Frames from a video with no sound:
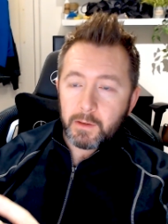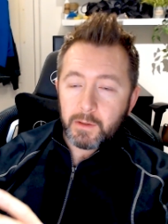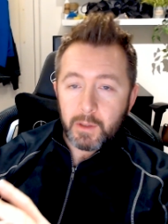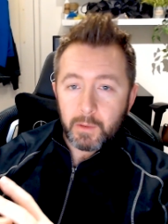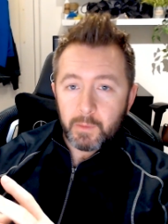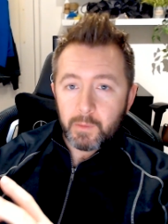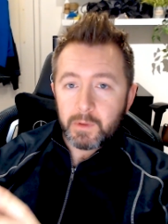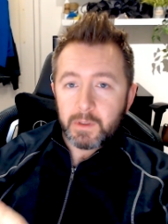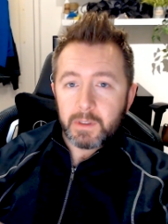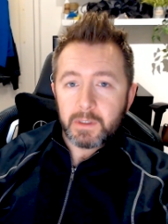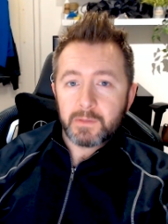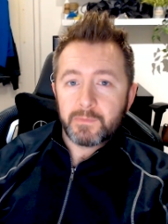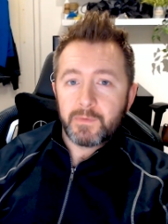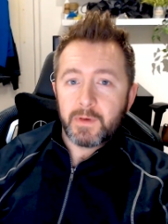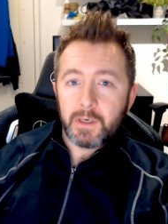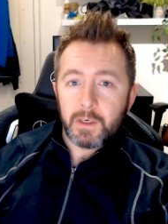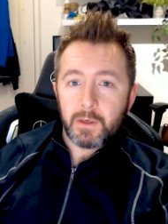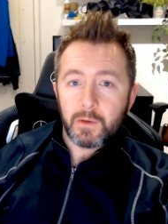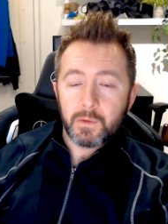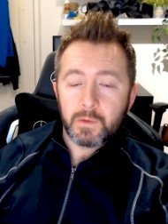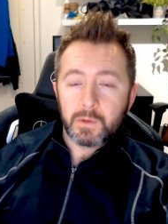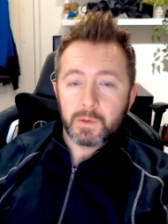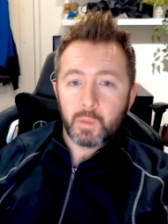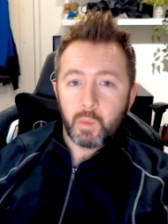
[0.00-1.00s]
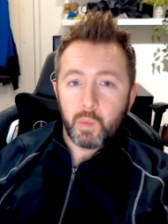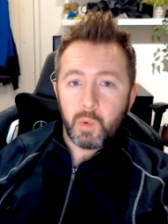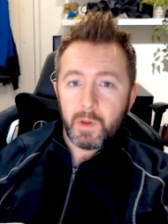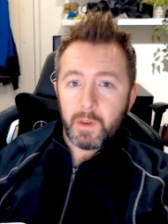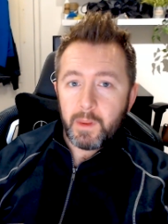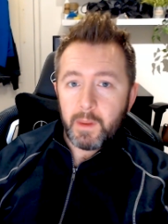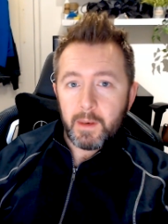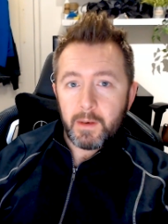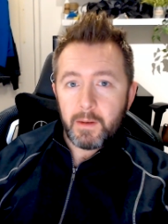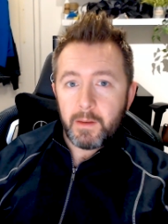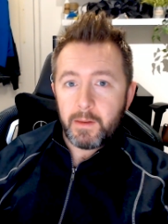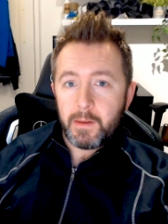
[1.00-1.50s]
doing these videos
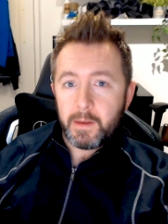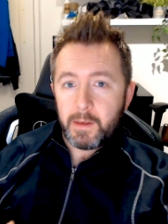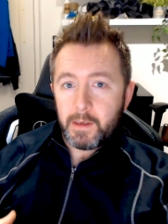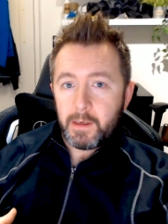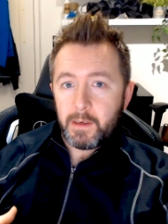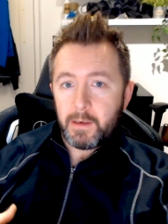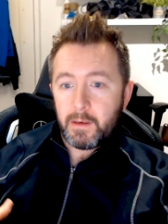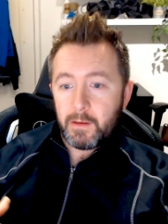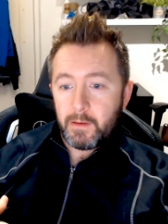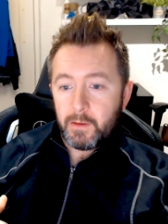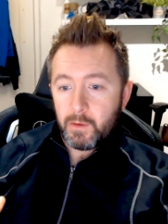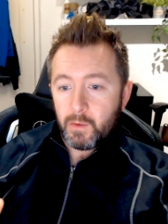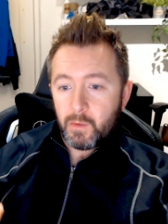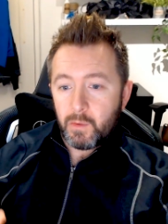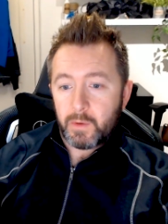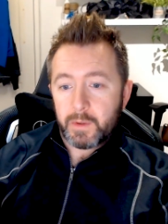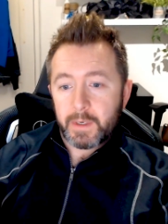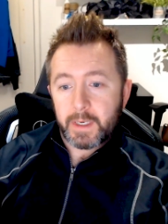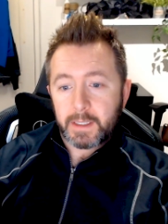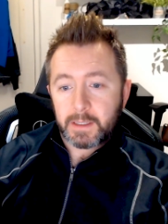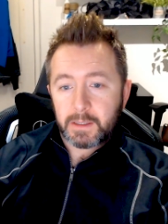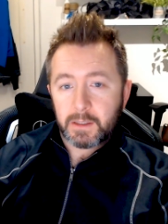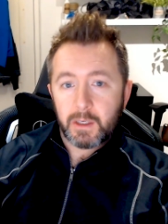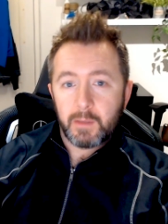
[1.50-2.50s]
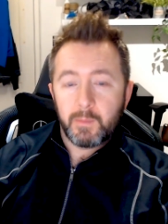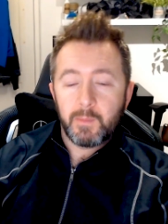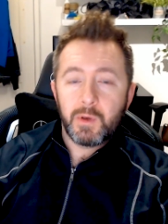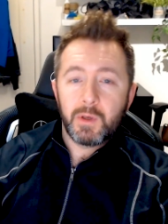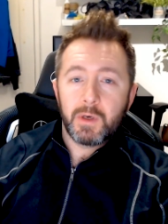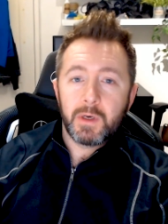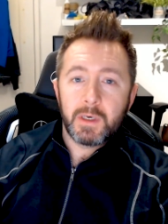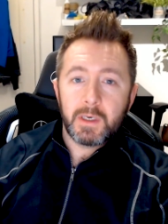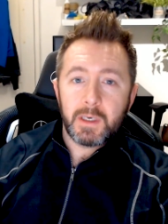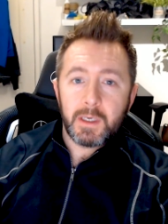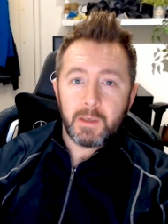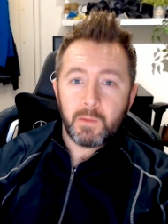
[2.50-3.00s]
within the Autodesk
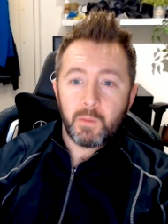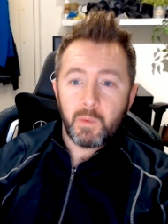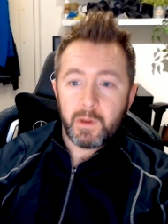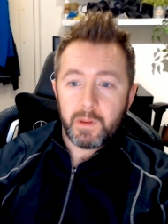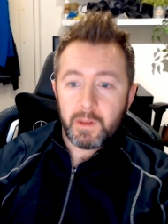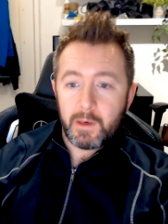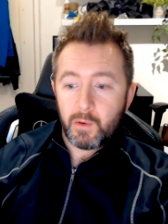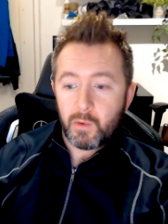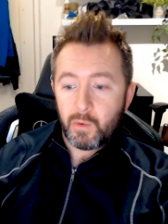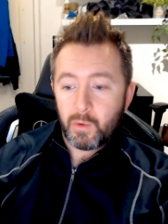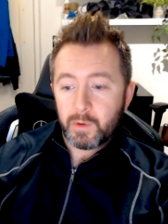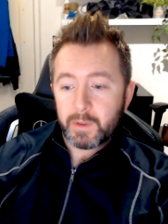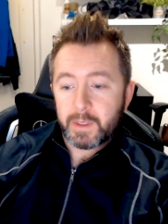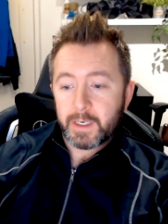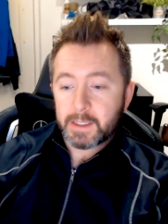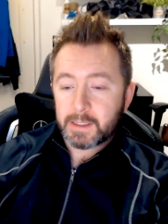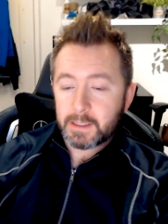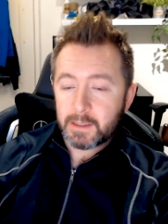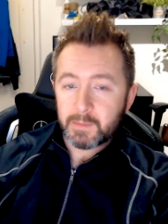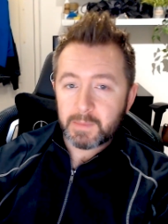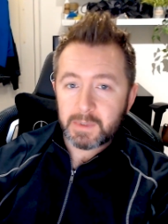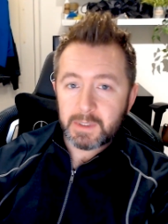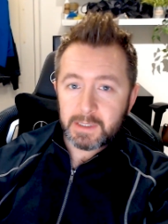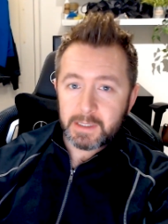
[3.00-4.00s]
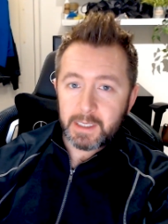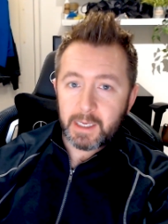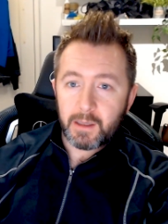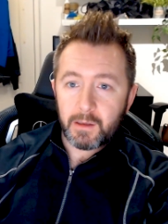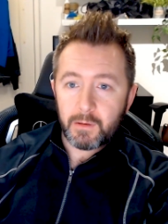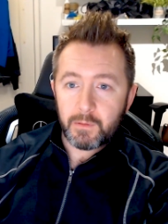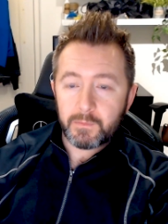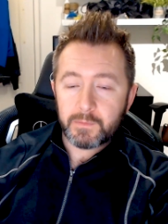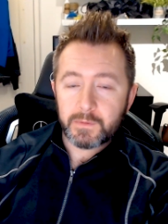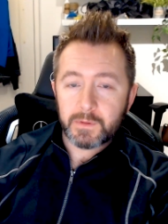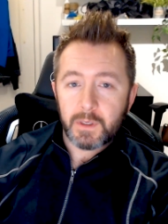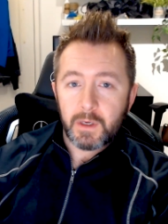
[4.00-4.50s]
community, within Autodesk
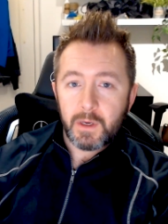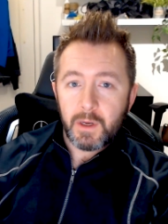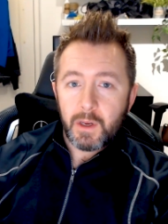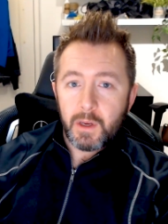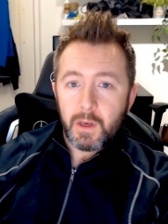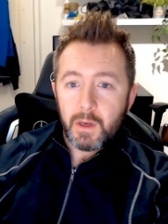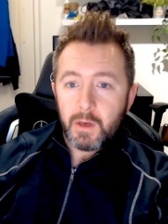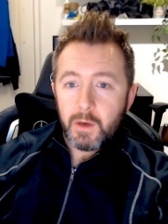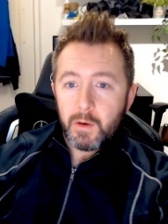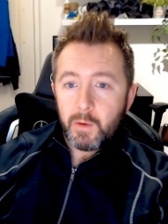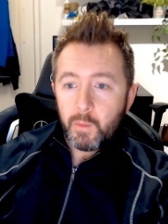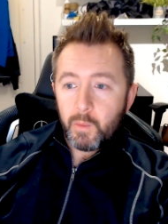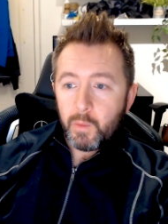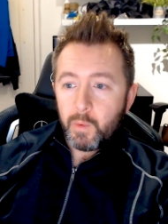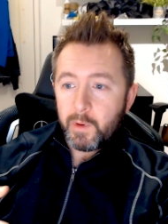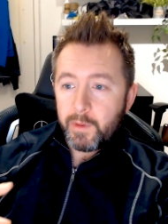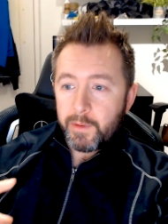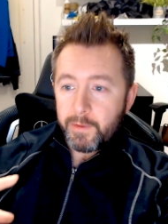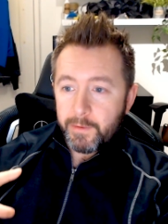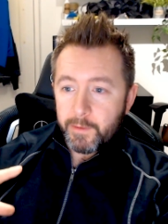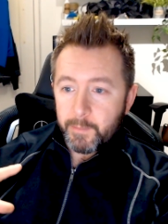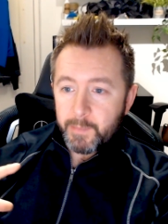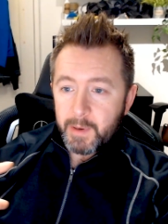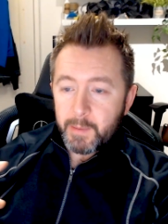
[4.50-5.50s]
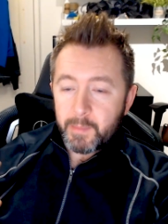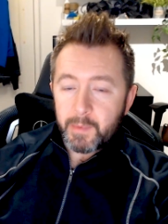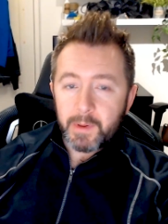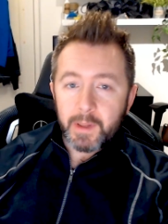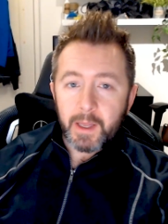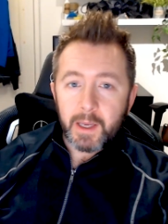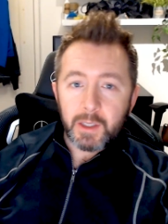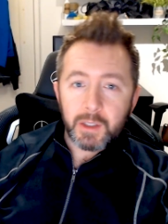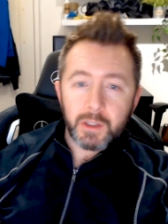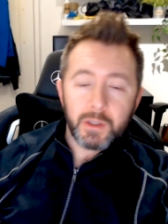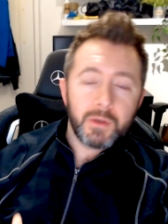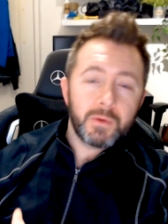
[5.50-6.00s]
themselves, with the people
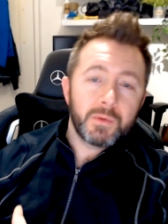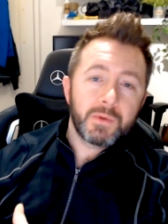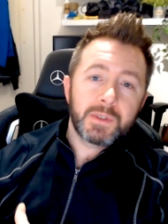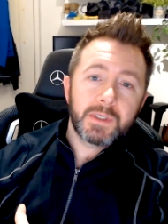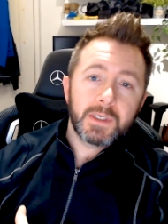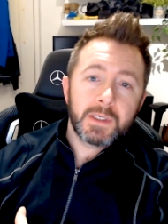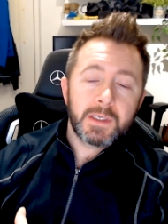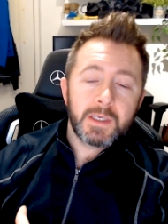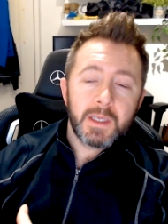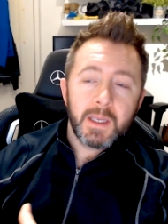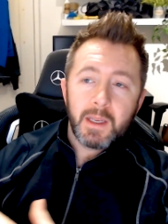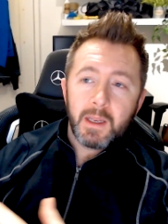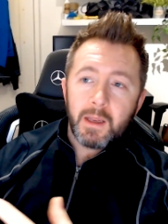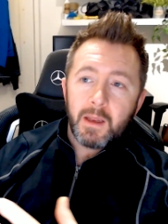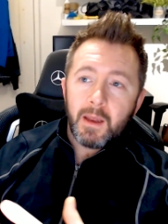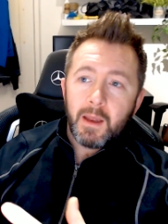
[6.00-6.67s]
that use it.